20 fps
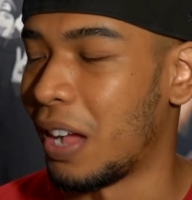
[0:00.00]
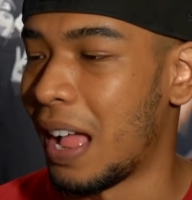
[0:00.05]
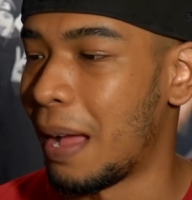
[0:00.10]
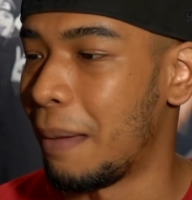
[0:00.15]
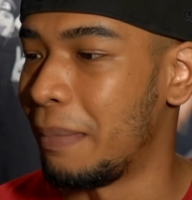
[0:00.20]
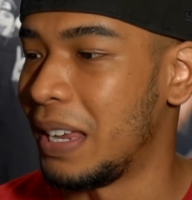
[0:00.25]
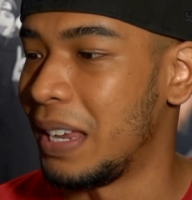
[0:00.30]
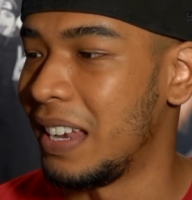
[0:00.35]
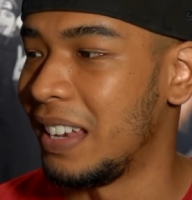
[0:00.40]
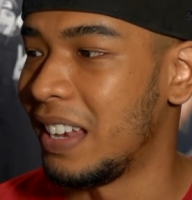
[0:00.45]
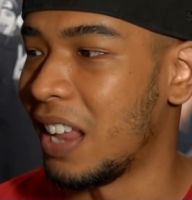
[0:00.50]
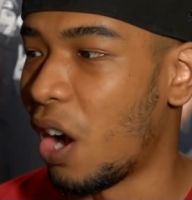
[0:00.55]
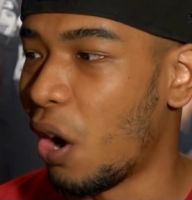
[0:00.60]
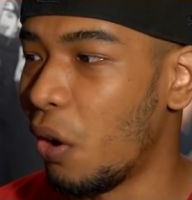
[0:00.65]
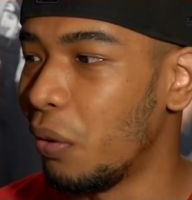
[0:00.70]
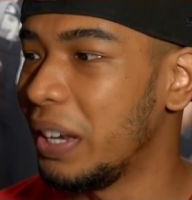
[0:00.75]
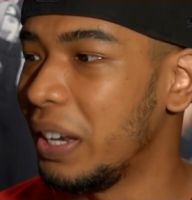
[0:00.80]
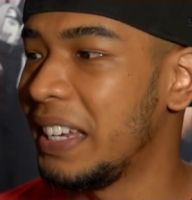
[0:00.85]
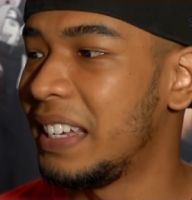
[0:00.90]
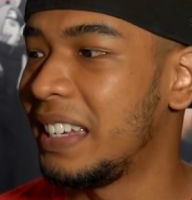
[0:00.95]
I mean, the
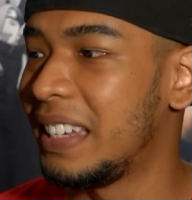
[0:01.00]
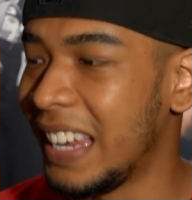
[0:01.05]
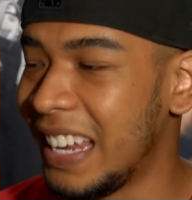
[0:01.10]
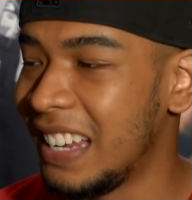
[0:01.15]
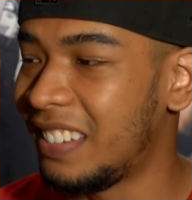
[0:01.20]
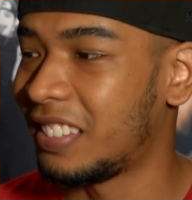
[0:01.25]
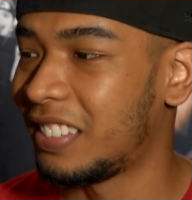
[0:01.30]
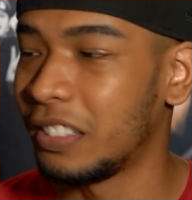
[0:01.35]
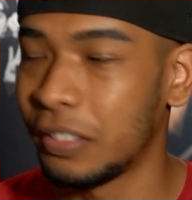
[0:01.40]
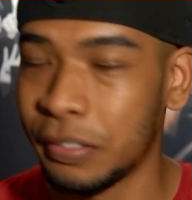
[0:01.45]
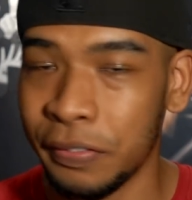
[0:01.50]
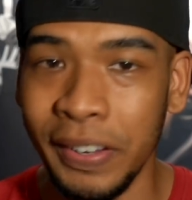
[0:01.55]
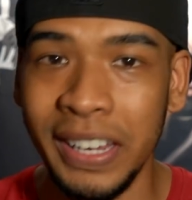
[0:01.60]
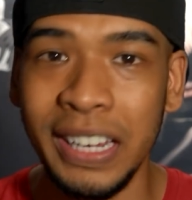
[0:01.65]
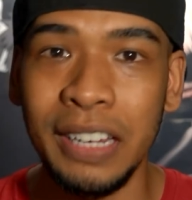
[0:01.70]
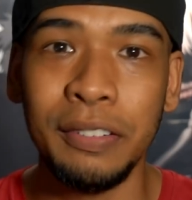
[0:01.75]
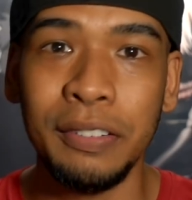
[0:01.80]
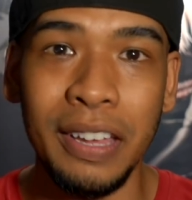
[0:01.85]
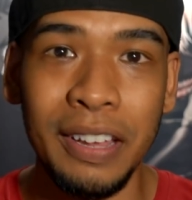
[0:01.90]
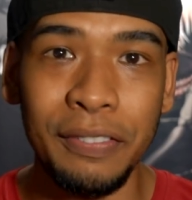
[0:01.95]
only decent
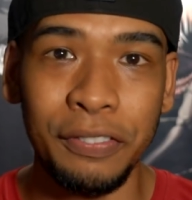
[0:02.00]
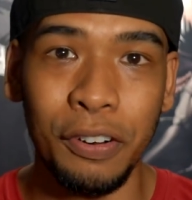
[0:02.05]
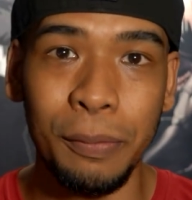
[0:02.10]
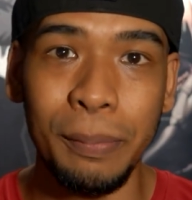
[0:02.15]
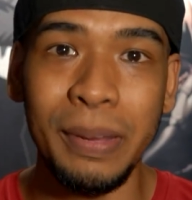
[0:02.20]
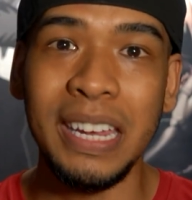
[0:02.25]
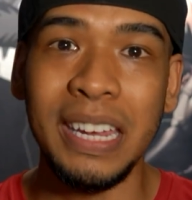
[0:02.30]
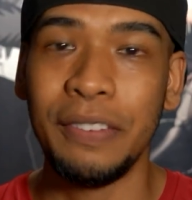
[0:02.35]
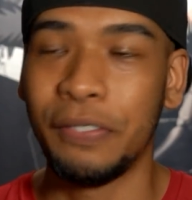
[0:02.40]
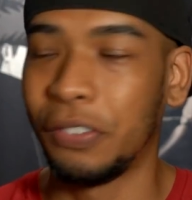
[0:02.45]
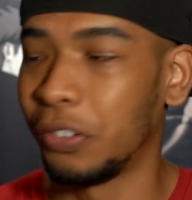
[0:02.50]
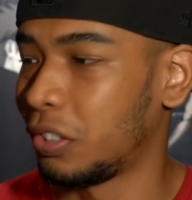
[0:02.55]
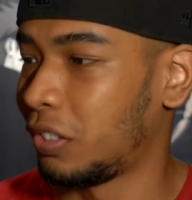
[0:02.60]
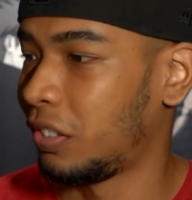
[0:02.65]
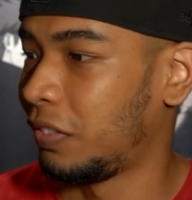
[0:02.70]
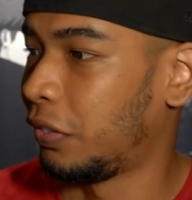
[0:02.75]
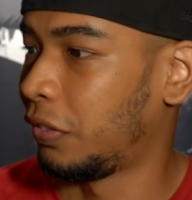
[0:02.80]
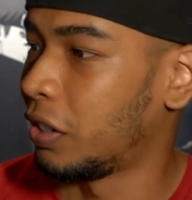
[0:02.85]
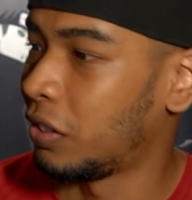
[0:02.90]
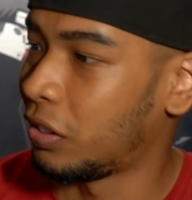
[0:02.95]
thing for me
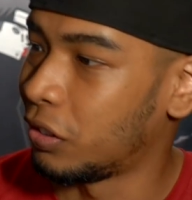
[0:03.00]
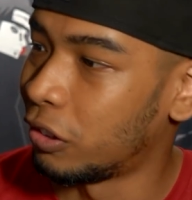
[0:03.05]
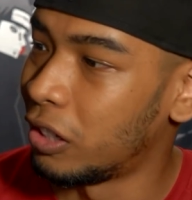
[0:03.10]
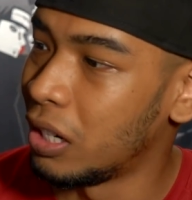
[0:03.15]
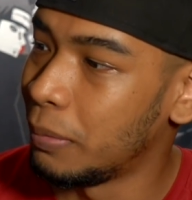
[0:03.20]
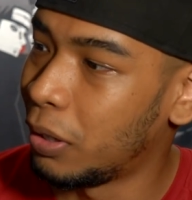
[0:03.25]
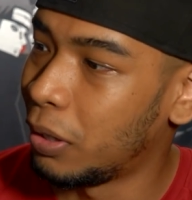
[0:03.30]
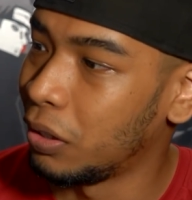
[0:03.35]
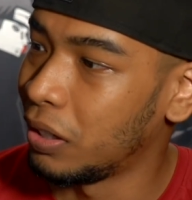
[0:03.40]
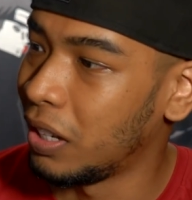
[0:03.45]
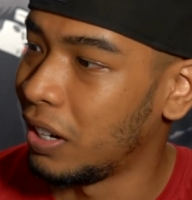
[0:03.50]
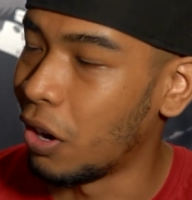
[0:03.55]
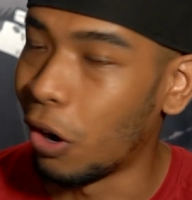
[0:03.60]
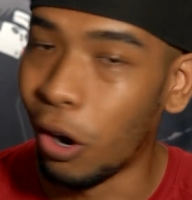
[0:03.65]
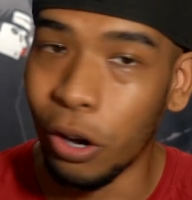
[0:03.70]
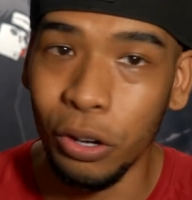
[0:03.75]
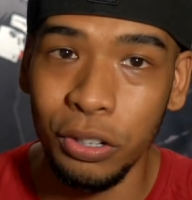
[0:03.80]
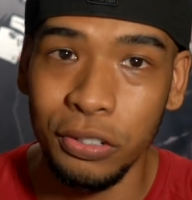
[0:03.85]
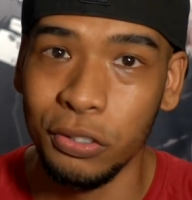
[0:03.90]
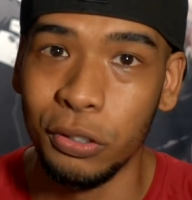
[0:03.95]
for the story mode in
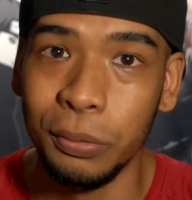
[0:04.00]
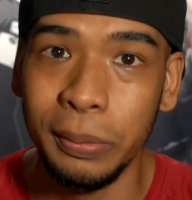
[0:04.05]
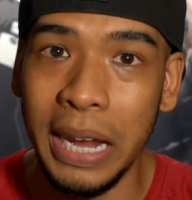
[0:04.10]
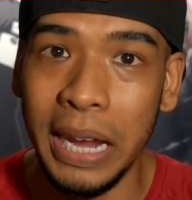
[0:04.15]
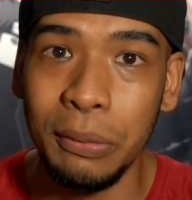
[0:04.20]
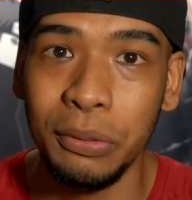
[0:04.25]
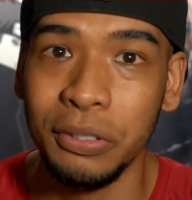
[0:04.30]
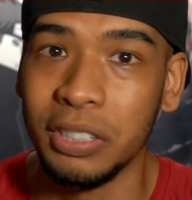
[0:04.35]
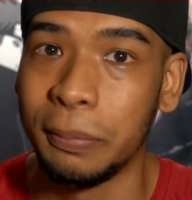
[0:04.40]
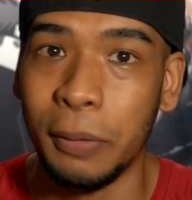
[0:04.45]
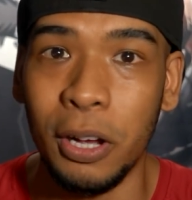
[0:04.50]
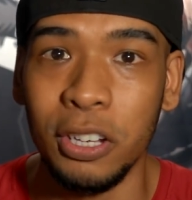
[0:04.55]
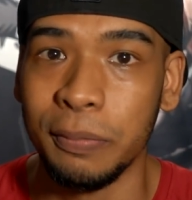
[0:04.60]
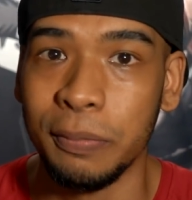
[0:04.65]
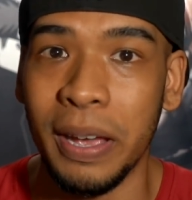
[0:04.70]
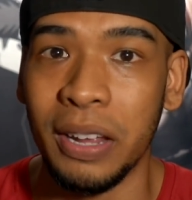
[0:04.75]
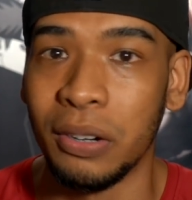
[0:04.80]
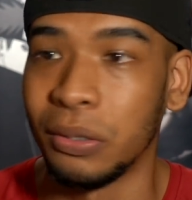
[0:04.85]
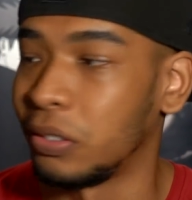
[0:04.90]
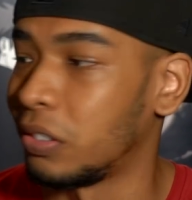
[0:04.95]
all Storm games was the
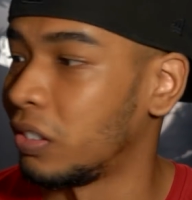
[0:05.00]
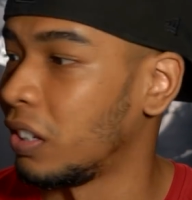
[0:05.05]
boss battle.